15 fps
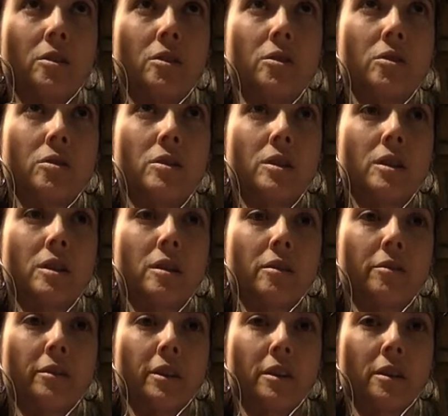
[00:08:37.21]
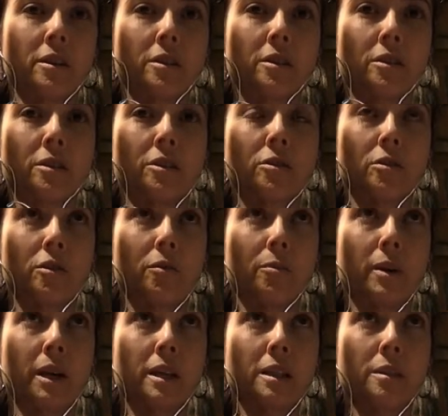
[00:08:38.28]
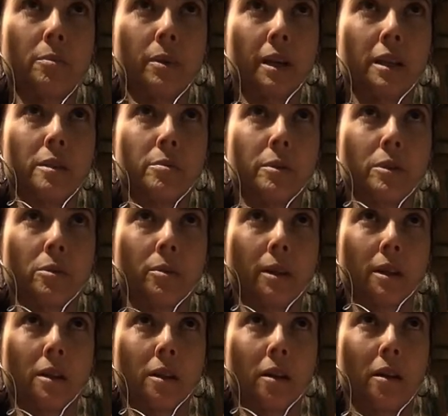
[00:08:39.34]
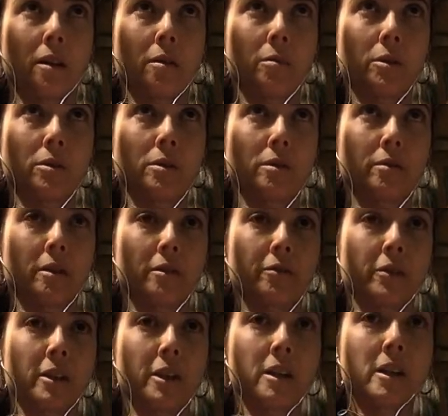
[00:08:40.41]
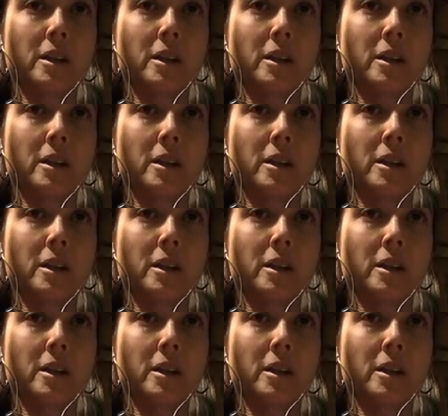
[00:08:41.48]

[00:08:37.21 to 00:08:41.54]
using our fingers to sort of make space between the long bones of our foot.